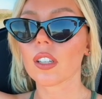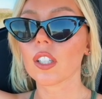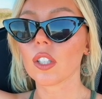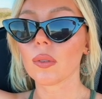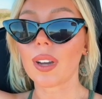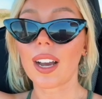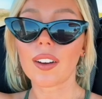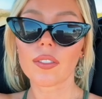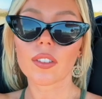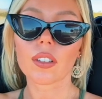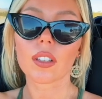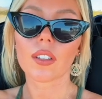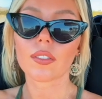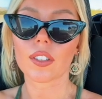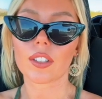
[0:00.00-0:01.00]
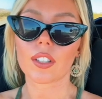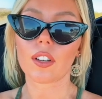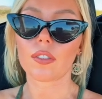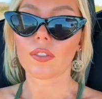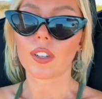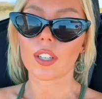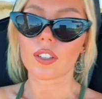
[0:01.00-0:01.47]
You have to love yourself
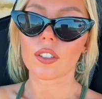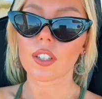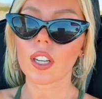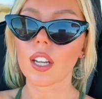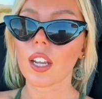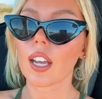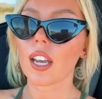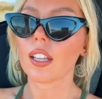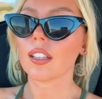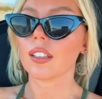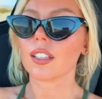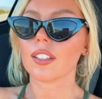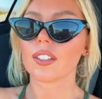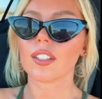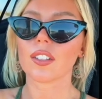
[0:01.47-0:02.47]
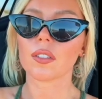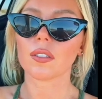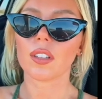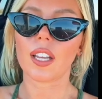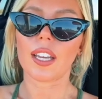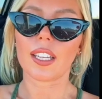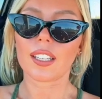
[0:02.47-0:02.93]
first. And this isn't
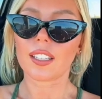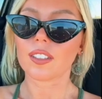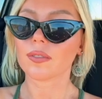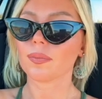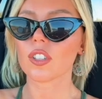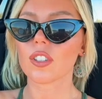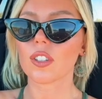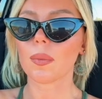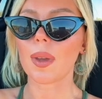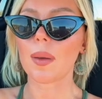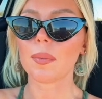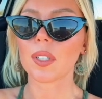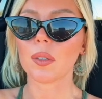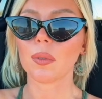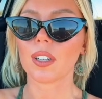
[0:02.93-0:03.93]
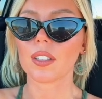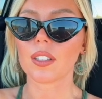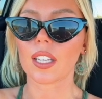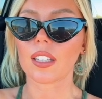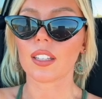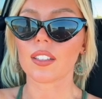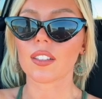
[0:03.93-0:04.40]
like just some empty
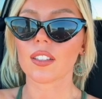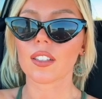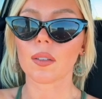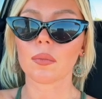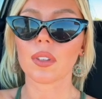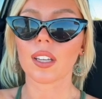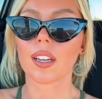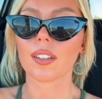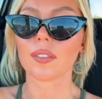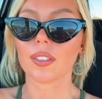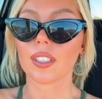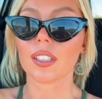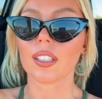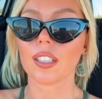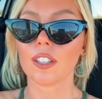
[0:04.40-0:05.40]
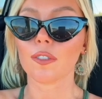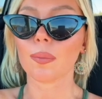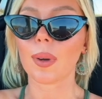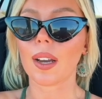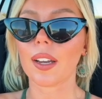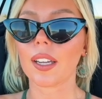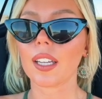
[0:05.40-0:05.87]
words, like this is something I really
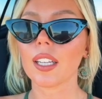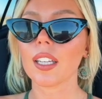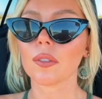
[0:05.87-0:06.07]
live by.